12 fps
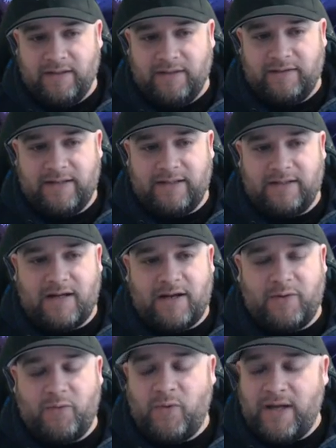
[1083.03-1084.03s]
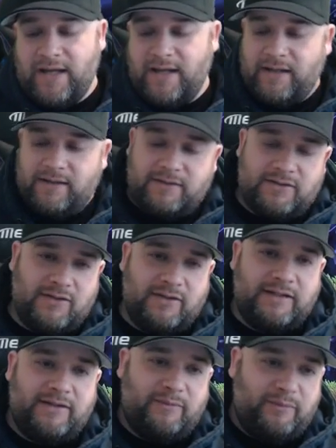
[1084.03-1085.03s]
that got away
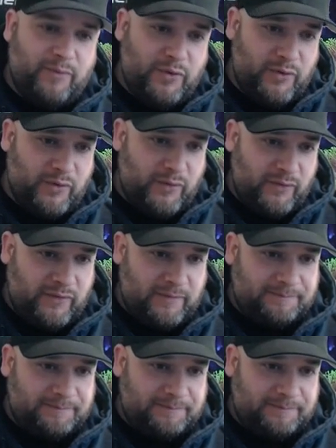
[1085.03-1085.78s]
during the move.